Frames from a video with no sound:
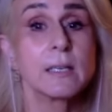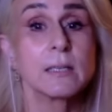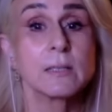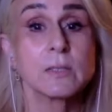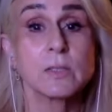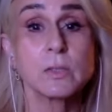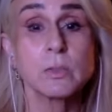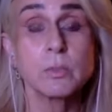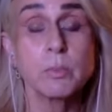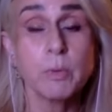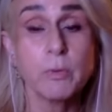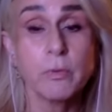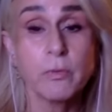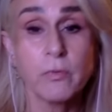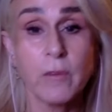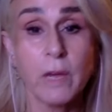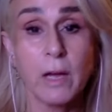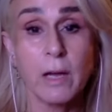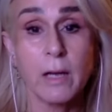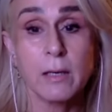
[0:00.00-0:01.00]
and super
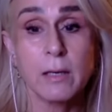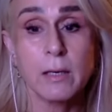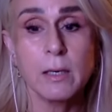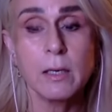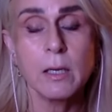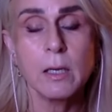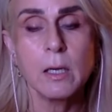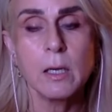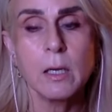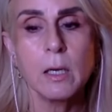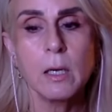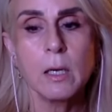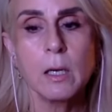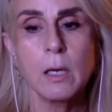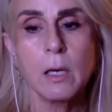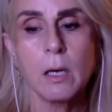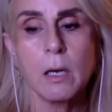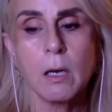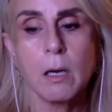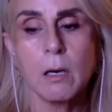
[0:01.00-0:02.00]
fun.
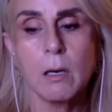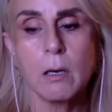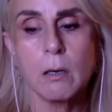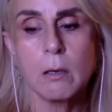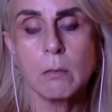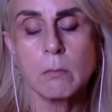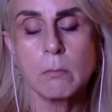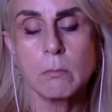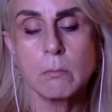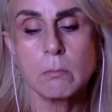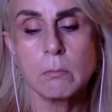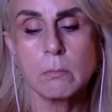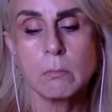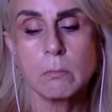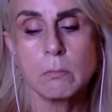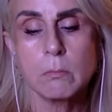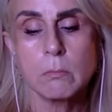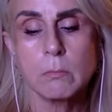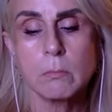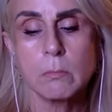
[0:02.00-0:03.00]

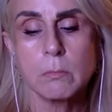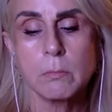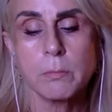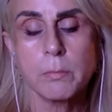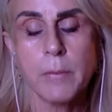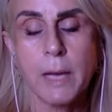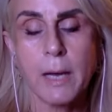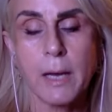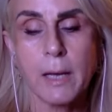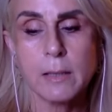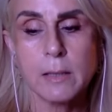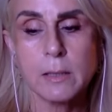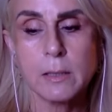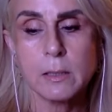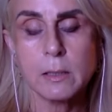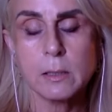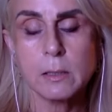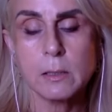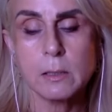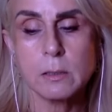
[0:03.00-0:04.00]
Back
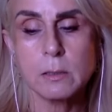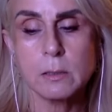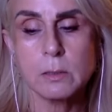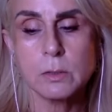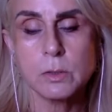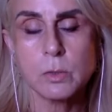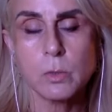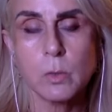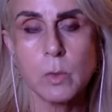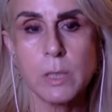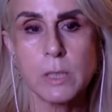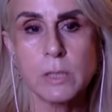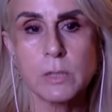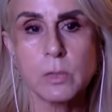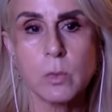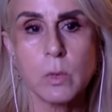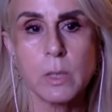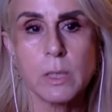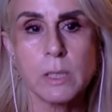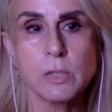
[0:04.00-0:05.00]
in
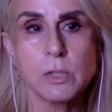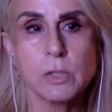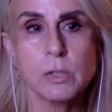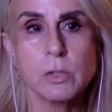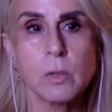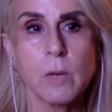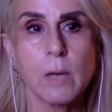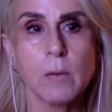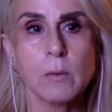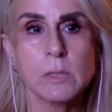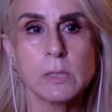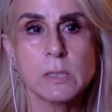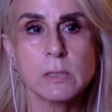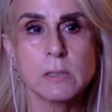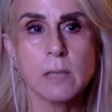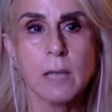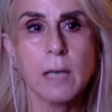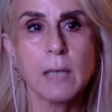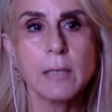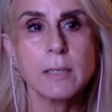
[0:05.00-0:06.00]
2022, I was
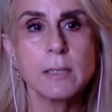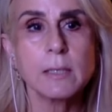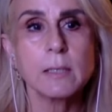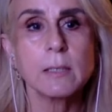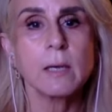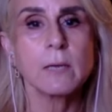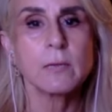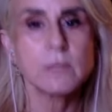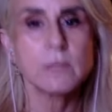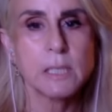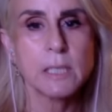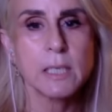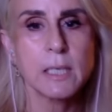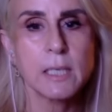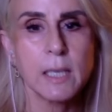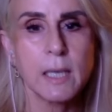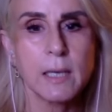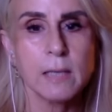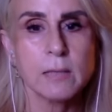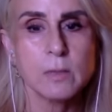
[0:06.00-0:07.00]
lucky enough to
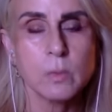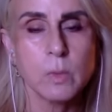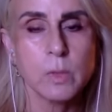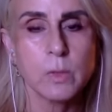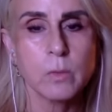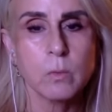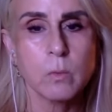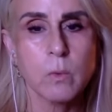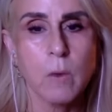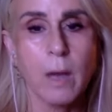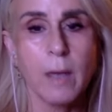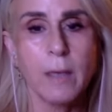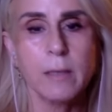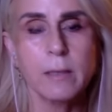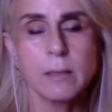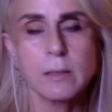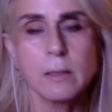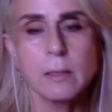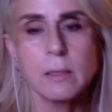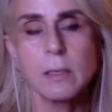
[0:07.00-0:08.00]
connect with
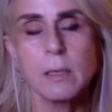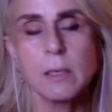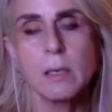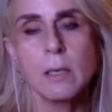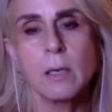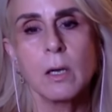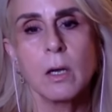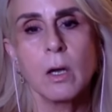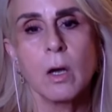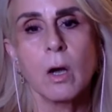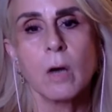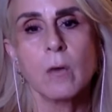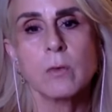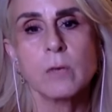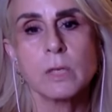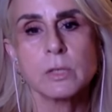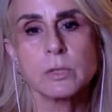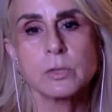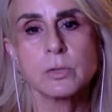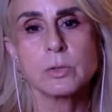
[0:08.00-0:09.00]
Ryan
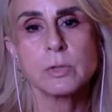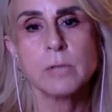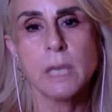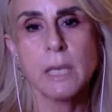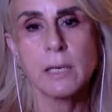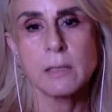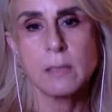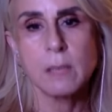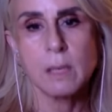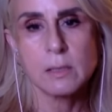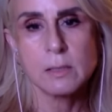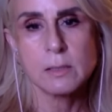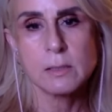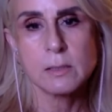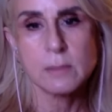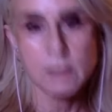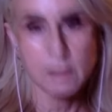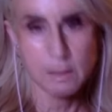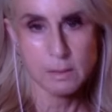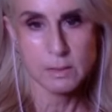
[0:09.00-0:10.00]
over at True
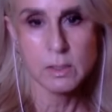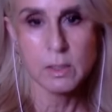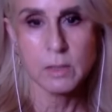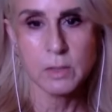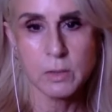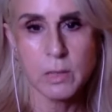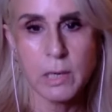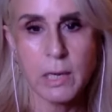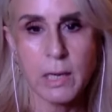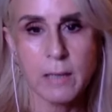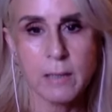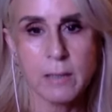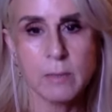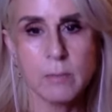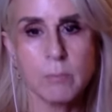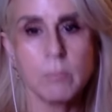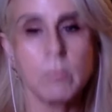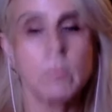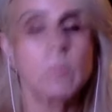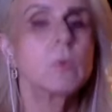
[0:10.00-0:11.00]
Diagnostics. I saw you had
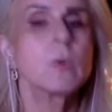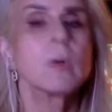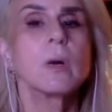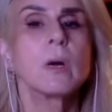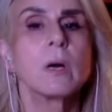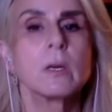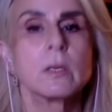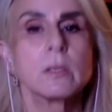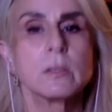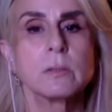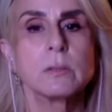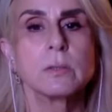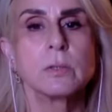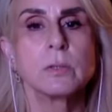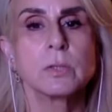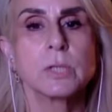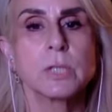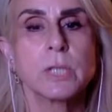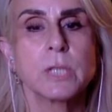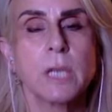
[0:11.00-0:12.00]
him on
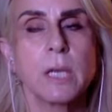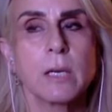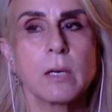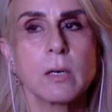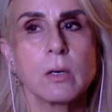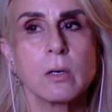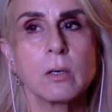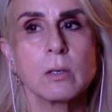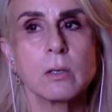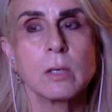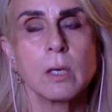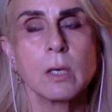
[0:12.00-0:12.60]
your channel.